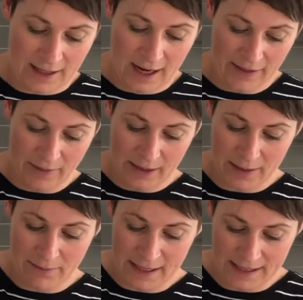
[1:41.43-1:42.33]
And then we're
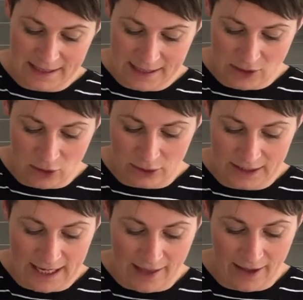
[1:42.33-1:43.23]
gonna mix this all
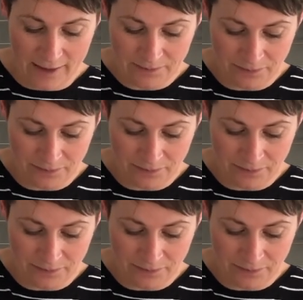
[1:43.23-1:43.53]
together.